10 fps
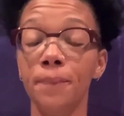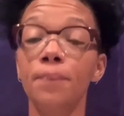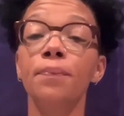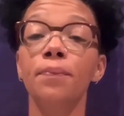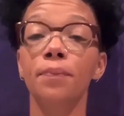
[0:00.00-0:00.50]

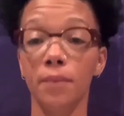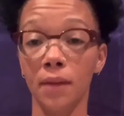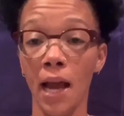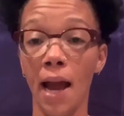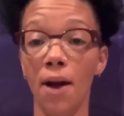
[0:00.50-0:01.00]
Now,
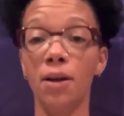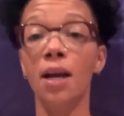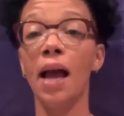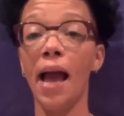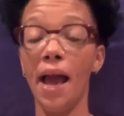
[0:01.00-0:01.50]

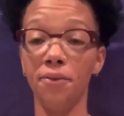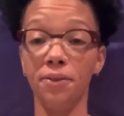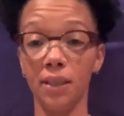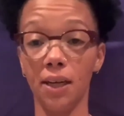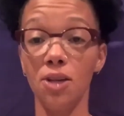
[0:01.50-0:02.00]
everything else
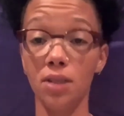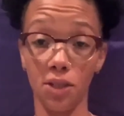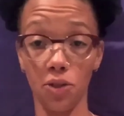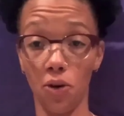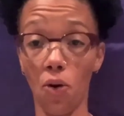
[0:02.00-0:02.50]
that's
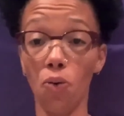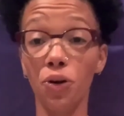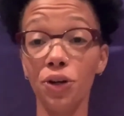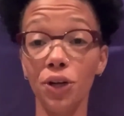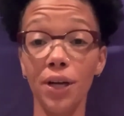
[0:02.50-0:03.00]
older and
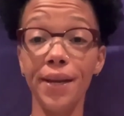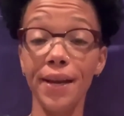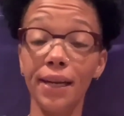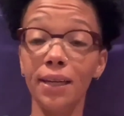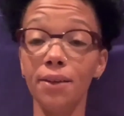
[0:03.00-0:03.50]
negative,
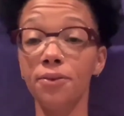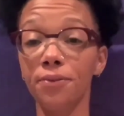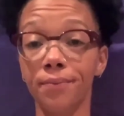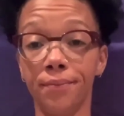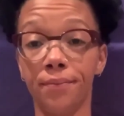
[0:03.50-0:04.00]

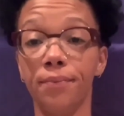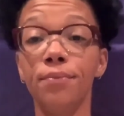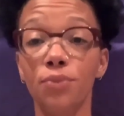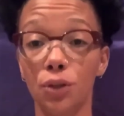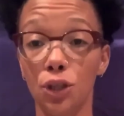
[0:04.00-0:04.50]

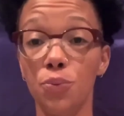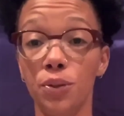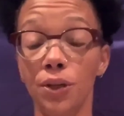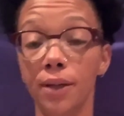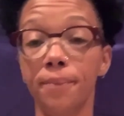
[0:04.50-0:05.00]
dispute it.
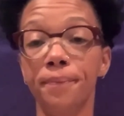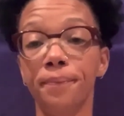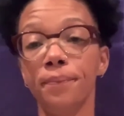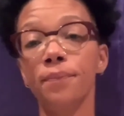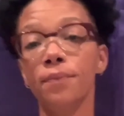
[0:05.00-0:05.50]

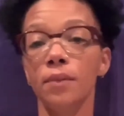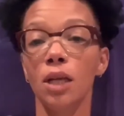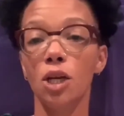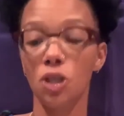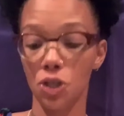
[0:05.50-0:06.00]
So,
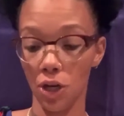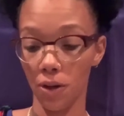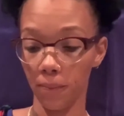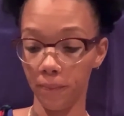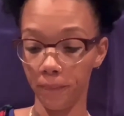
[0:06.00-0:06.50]

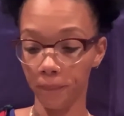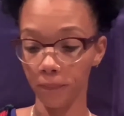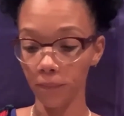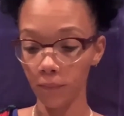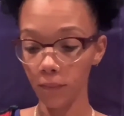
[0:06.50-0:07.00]

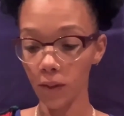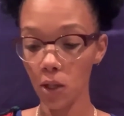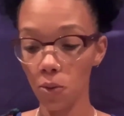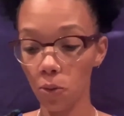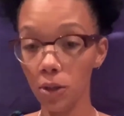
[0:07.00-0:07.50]
with the
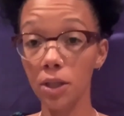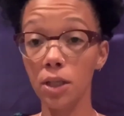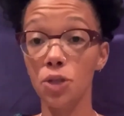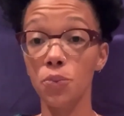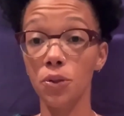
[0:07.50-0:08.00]
dispute
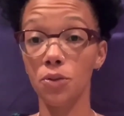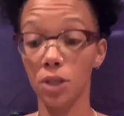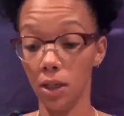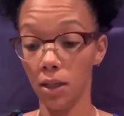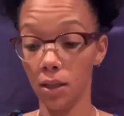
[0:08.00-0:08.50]
center,
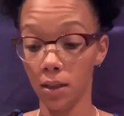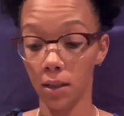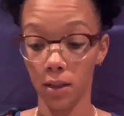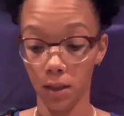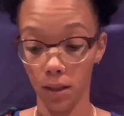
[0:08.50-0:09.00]

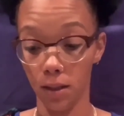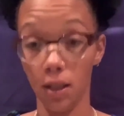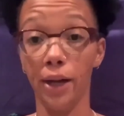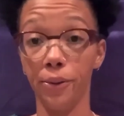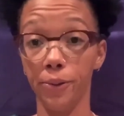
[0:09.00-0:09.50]
like we've been
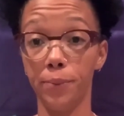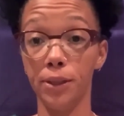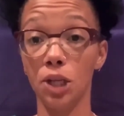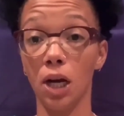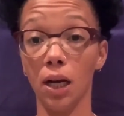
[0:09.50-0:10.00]
talking
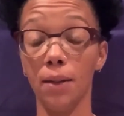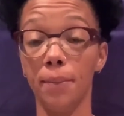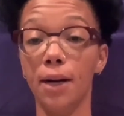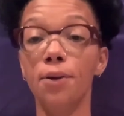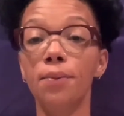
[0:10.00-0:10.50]
about,
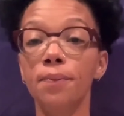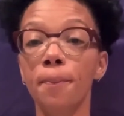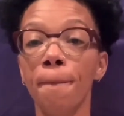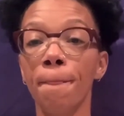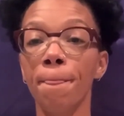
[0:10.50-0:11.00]

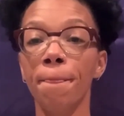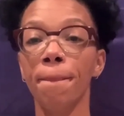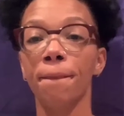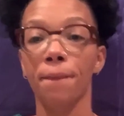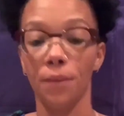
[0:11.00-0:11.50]
you
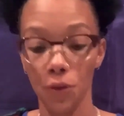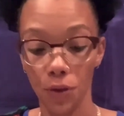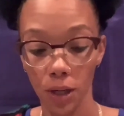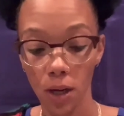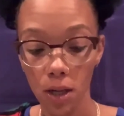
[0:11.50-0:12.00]
can
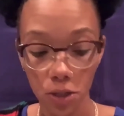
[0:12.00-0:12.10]
also